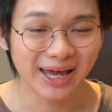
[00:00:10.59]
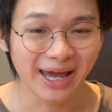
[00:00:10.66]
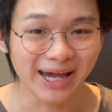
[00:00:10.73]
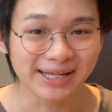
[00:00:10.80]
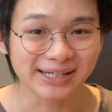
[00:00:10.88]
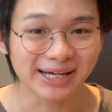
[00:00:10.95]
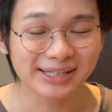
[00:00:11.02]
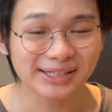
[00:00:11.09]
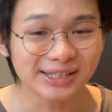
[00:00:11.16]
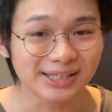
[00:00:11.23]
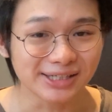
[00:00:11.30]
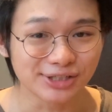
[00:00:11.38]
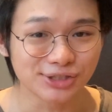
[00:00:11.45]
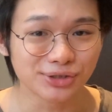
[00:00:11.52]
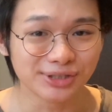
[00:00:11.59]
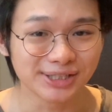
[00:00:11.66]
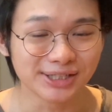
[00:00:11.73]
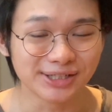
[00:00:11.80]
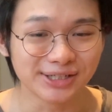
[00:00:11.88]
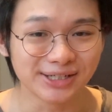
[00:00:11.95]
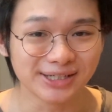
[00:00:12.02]
And I think the issue
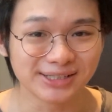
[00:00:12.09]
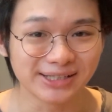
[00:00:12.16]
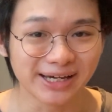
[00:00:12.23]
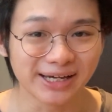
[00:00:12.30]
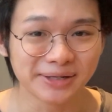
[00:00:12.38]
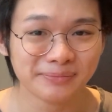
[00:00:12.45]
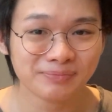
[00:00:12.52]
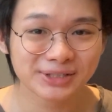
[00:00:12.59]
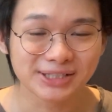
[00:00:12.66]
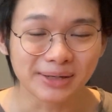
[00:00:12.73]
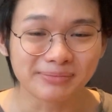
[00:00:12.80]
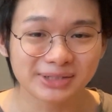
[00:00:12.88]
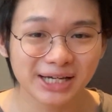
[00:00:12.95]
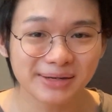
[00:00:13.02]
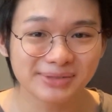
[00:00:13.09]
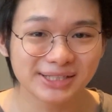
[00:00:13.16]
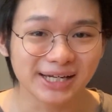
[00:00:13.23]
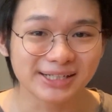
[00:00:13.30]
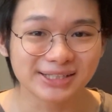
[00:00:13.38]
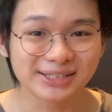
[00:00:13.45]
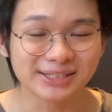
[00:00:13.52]
here is that sometimes
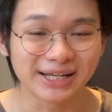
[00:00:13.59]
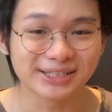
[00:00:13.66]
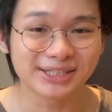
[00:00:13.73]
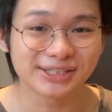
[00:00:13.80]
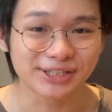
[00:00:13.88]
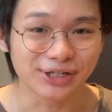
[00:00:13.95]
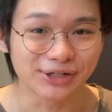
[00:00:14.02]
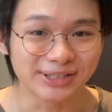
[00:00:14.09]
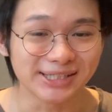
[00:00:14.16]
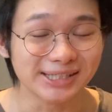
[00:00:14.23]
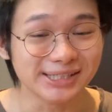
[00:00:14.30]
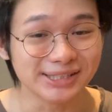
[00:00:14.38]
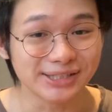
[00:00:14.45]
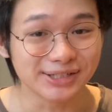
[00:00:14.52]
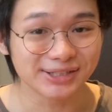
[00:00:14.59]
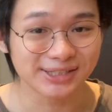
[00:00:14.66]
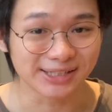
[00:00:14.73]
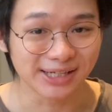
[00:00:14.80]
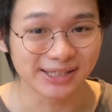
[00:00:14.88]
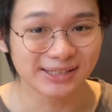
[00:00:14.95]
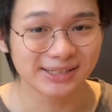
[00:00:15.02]
that's necessarily easier
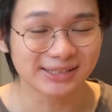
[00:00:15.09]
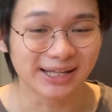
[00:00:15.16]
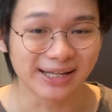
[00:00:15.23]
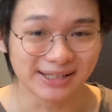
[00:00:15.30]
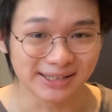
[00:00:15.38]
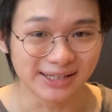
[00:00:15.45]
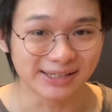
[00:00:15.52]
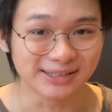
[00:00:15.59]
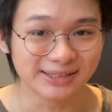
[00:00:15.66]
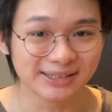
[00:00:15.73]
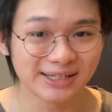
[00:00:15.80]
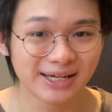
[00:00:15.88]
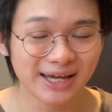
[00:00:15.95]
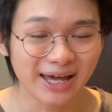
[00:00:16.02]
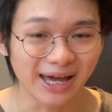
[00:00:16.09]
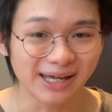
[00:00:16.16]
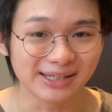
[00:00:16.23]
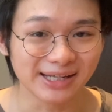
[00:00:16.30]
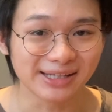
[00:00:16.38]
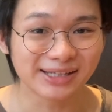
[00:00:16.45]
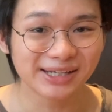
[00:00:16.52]
said than done.
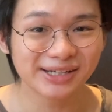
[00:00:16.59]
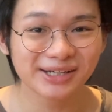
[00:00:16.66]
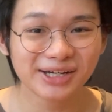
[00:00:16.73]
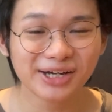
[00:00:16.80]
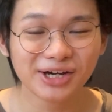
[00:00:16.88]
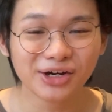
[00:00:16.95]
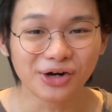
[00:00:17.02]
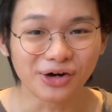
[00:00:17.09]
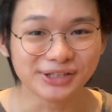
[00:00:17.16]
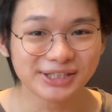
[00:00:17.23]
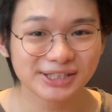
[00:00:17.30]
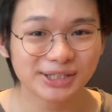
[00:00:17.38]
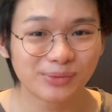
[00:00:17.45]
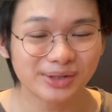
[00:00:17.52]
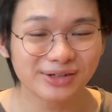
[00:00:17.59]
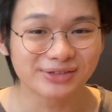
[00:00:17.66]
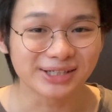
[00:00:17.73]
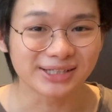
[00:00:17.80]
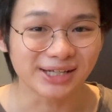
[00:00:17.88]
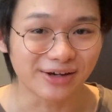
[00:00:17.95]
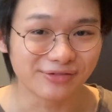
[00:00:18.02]
And I think honestly one of
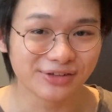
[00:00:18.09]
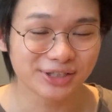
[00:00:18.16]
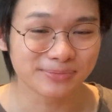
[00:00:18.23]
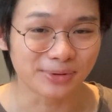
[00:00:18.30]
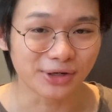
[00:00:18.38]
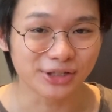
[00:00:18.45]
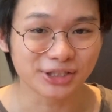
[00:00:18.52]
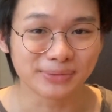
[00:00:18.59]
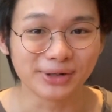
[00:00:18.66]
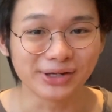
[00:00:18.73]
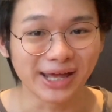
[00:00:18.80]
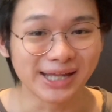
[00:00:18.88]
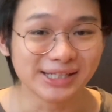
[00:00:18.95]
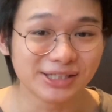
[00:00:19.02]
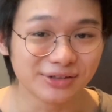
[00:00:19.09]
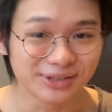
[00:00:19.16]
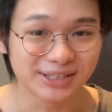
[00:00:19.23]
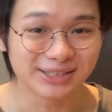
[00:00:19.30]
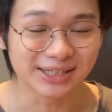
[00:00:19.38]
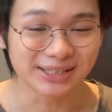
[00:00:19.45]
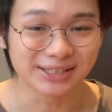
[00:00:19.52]
the toughest parts about any of
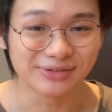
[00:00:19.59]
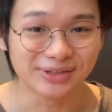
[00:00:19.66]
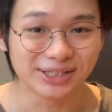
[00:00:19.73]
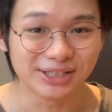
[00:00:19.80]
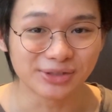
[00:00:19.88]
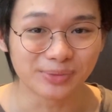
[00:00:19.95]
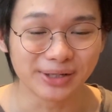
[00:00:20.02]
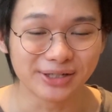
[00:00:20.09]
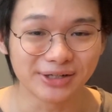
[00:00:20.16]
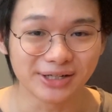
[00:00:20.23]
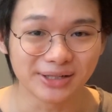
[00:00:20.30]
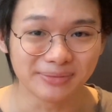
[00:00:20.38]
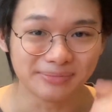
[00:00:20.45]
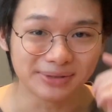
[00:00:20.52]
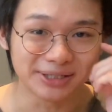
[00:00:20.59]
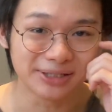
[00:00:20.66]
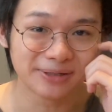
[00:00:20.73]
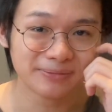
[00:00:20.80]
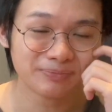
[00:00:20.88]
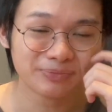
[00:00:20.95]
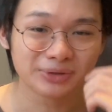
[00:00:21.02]
these activities, whether it be
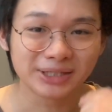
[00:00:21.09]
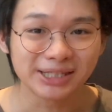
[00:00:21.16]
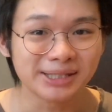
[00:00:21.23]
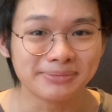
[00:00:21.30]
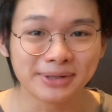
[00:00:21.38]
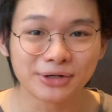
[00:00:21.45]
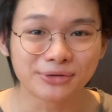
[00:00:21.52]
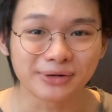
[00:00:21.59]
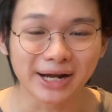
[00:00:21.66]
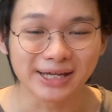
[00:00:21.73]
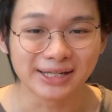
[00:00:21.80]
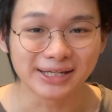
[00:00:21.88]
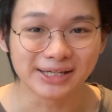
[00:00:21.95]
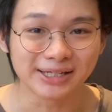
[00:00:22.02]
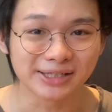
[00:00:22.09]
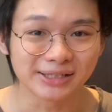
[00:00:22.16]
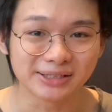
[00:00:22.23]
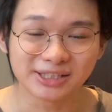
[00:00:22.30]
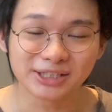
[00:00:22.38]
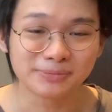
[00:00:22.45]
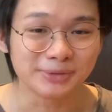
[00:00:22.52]
email
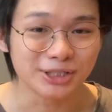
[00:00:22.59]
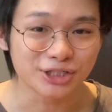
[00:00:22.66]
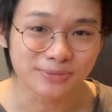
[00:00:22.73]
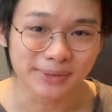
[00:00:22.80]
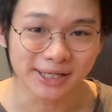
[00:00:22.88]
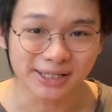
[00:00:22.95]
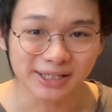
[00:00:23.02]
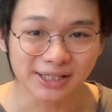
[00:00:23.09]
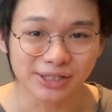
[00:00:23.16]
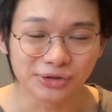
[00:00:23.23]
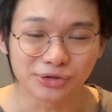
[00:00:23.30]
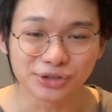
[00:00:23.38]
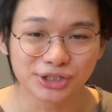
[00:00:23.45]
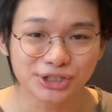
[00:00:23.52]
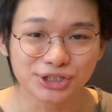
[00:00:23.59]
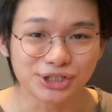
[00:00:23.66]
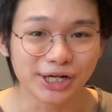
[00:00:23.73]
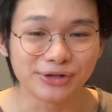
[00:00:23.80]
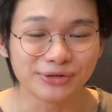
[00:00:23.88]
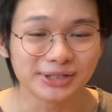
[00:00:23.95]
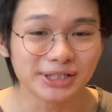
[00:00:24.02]
writing, speech making, or just
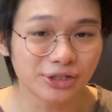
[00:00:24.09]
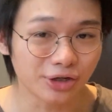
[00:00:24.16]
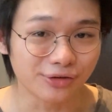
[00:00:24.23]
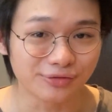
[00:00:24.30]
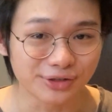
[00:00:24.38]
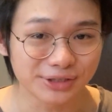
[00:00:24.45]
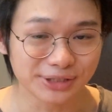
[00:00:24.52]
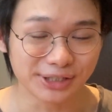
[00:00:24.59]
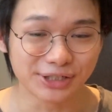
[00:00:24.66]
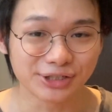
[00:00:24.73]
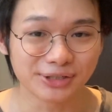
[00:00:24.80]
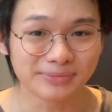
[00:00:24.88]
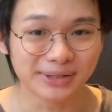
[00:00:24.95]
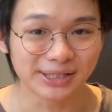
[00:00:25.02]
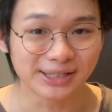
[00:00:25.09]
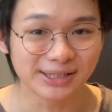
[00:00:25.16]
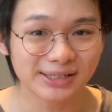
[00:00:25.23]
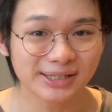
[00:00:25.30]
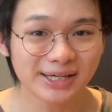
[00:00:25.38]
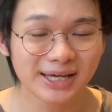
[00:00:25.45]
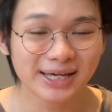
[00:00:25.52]
generally conversation
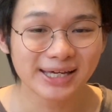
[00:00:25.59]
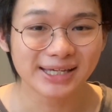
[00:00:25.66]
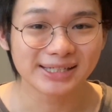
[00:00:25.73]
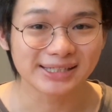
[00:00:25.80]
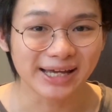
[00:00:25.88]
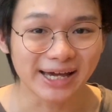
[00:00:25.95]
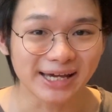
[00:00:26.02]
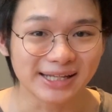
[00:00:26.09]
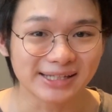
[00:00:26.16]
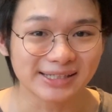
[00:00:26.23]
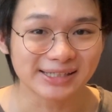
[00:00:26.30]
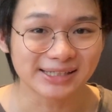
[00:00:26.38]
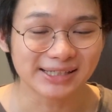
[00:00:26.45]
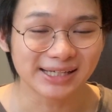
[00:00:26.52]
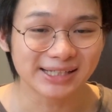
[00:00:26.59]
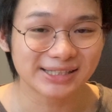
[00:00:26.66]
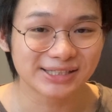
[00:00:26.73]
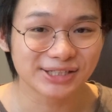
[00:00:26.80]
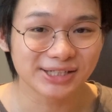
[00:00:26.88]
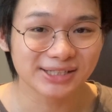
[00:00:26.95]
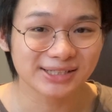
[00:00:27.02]
making, is that
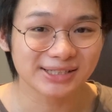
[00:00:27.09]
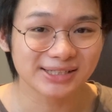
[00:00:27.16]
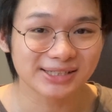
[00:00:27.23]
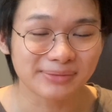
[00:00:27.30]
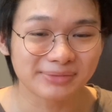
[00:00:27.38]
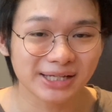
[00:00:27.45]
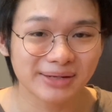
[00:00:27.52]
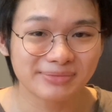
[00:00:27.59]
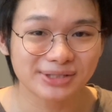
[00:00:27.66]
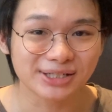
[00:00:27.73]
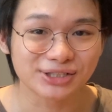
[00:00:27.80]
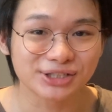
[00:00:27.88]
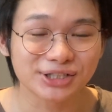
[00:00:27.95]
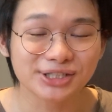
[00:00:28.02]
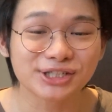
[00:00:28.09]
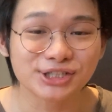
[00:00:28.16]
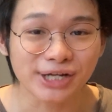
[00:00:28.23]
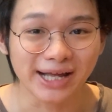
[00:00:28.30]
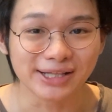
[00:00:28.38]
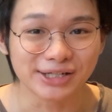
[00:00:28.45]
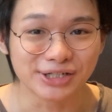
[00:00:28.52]
it's just sometimes just a
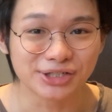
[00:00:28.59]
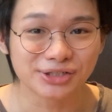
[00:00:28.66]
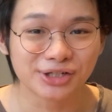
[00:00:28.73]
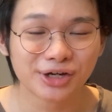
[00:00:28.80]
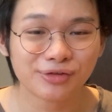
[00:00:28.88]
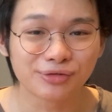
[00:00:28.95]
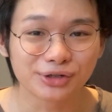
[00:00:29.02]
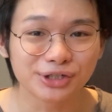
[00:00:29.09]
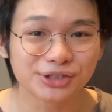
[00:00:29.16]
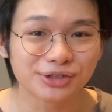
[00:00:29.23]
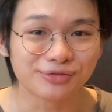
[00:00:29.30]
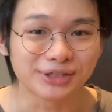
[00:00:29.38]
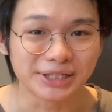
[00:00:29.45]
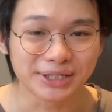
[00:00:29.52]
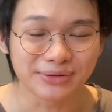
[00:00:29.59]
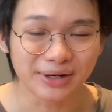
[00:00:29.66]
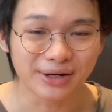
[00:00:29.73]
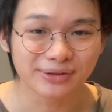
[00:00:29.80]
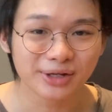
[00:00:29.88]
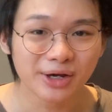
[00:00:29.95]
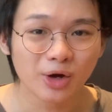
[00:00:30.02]
challenge for us to figure
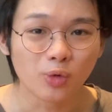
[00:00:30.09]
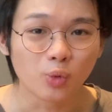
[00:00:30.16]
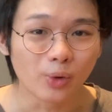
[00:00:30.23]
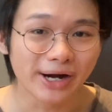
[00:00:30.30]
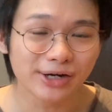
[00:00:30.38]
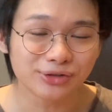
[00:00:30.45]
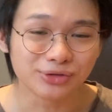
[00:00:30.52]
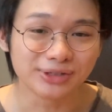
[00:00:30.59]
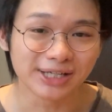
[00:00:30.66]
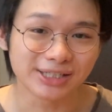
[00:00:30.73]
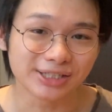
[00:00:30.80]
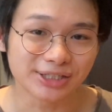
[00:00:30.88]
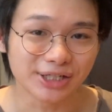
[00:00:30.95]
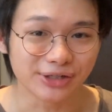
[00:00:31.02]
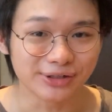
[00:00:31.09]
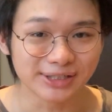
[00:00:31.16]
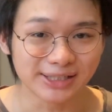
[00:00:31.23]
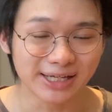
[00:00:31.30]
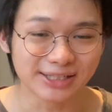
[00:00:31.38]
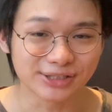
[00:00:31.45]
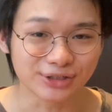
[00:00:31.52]
out where to necessarily
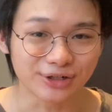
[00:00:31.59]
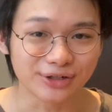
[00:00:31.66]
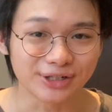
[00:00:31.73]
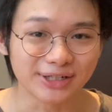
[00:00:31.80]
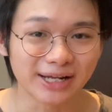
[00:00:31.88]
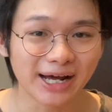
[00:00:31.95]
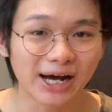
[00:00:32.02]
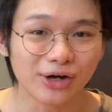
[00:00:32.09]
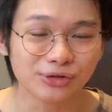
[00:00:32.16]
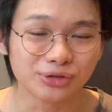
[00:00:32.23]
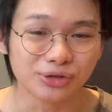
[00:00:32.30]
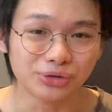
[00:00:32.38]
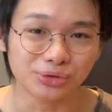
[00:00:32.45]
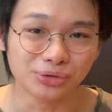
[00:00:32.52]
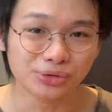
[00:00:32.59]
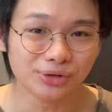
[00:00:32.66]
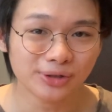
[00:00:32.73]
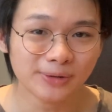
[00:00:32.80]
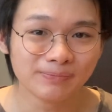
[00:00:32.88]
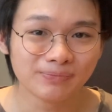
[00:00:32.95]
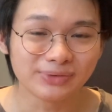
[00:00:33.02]
get started, how to do
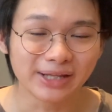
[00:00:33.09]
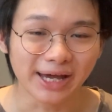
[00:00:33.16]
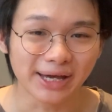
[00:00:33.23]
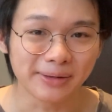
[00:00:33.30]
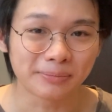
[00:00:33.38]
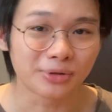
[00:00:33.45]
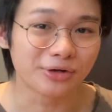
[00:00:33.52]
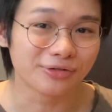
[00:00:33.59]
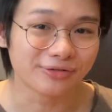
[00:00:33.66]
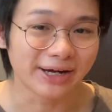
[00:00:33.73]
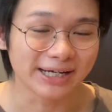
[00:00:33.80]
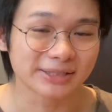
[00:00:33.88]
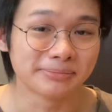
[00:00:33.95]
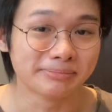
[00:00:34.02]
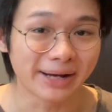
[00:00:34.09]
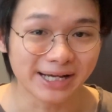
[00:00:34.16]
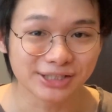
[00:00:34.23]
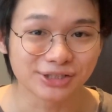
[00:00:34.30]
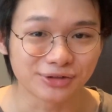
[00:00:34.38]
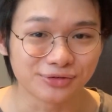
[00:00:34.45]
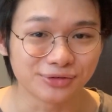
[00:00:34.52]
that perfect,
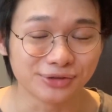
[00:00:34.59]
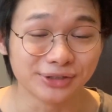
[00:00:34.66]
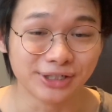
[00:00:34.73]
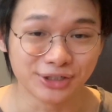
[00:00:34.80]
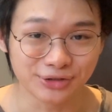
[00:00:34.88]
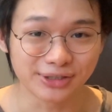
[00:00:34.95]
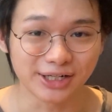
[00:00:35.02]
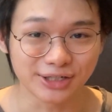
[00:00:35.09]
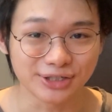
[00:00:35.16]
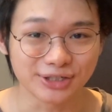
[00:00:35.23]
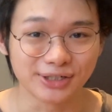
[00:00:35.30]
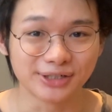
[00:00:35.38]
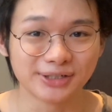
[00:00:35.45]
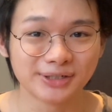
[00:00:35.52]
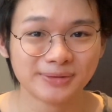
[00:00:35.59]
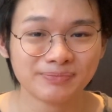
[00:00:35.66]
masterful introduction.